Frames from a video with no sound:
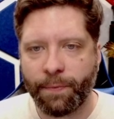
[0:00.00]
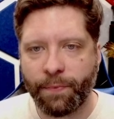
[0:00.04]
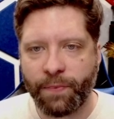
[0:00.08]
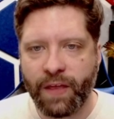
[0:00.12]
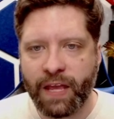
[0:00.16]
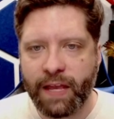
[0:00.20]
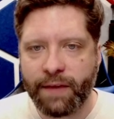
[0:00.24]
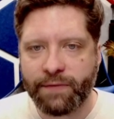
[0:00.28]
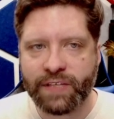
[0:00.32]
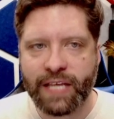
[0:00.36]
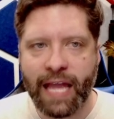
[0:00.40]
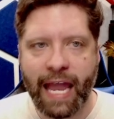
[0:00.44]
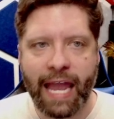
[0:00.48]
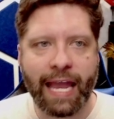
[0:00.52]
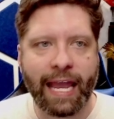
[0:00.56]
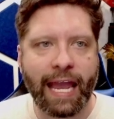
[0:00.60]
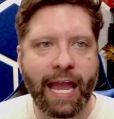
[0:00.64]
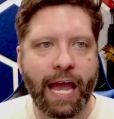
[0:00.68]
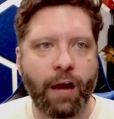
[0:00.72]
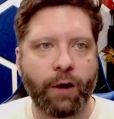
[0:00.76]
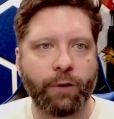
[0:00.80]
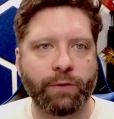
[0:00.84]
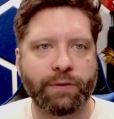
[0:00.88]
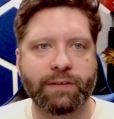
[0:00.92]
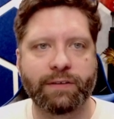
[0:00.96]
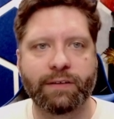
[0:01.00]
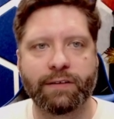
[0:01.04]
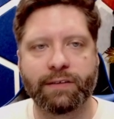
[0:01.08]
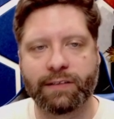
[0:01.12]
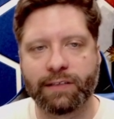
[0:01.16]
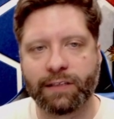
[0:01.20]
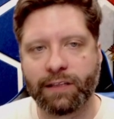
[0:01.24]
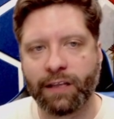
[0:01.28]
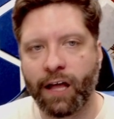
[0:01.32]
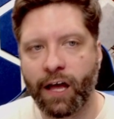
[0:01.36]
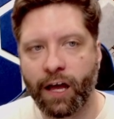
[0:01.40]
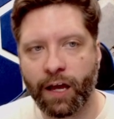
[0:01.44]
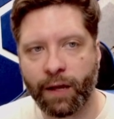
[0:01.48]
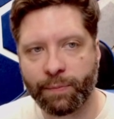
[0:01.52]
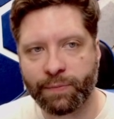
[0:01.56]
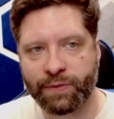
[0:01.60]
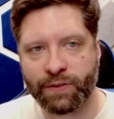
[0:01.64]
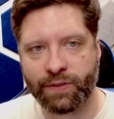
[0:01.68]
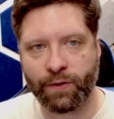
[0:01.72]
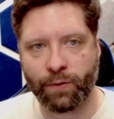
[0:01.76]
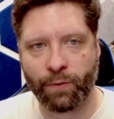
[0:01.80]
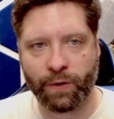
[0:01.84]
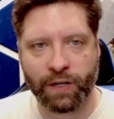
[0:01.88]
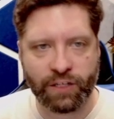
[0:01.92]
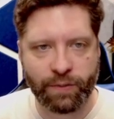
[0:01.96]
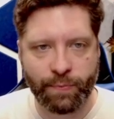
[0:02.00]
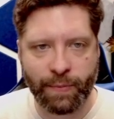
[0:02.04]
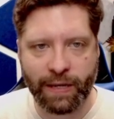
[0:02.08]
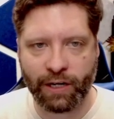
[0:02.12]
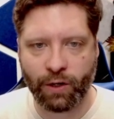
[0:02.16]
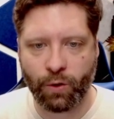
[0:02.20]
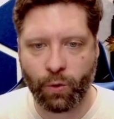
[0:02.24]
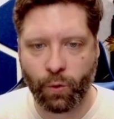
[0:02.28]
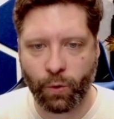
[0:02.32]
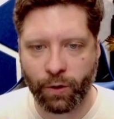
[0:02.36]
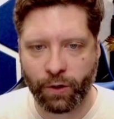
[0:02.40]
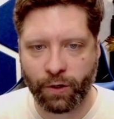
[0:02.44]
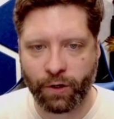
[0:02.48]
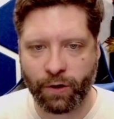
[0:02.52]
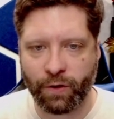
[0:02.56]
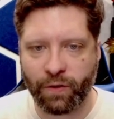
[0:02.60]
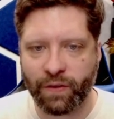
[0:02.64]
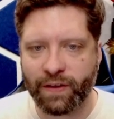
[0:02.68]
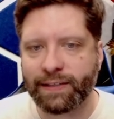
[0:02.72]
Thieves' hangouts, slums, the rich men quarter.